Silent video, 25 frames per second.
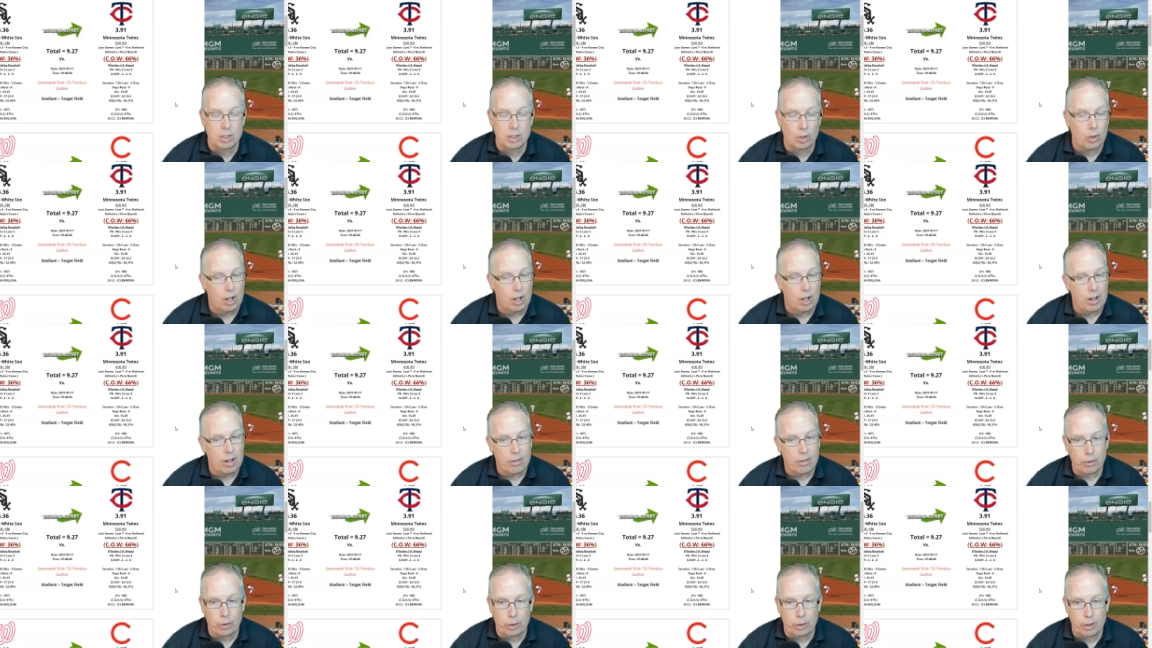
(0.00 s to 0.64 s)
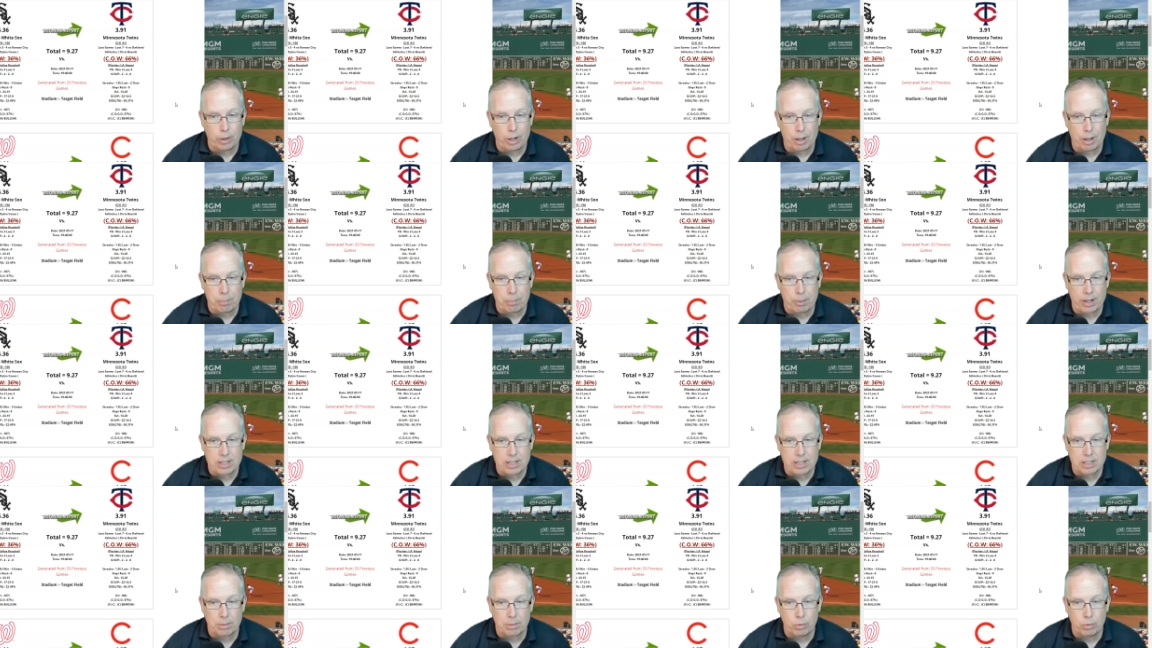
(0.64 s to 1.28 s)
So they're uh,
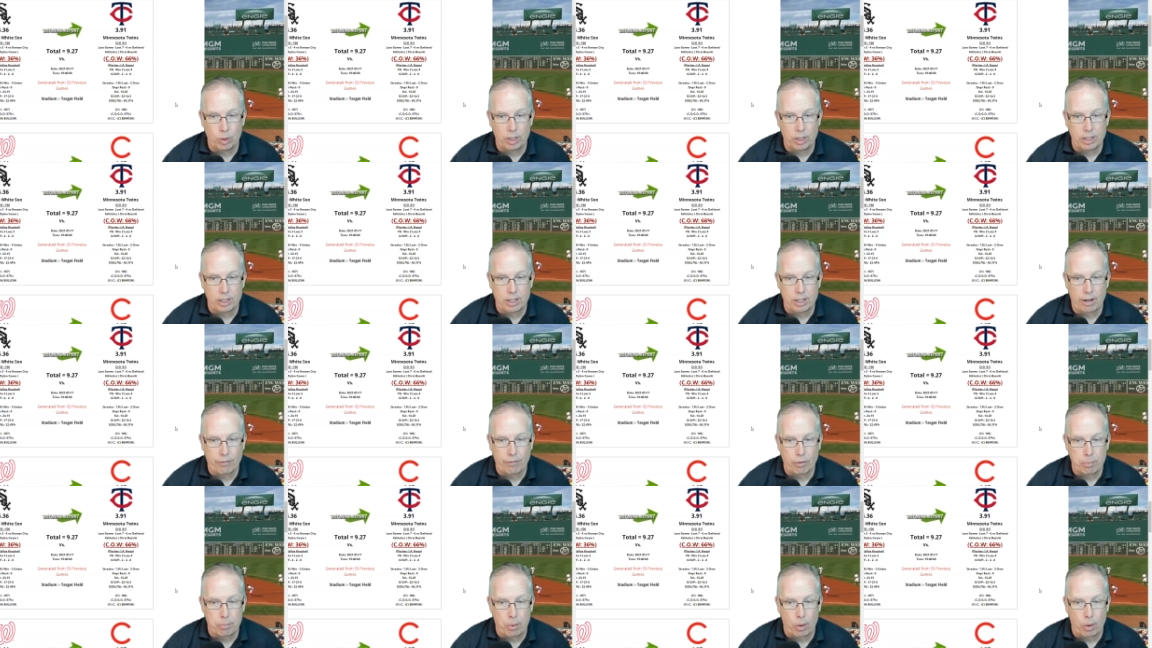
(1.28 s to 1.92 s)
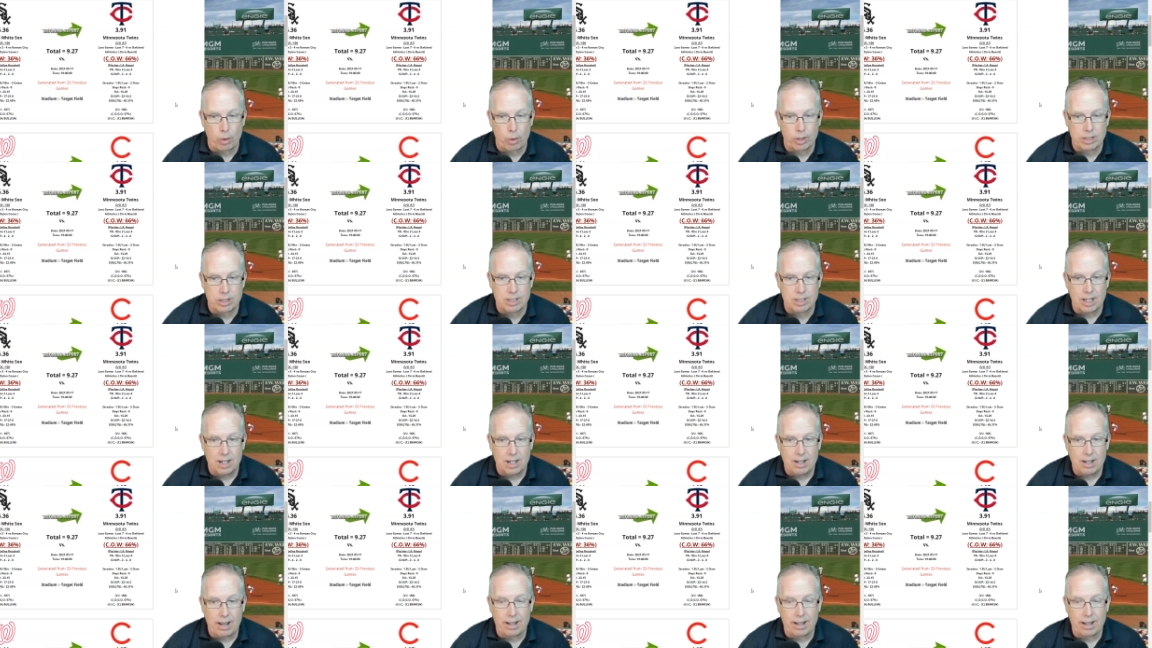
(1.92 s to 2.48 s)
playing some really tough opponents,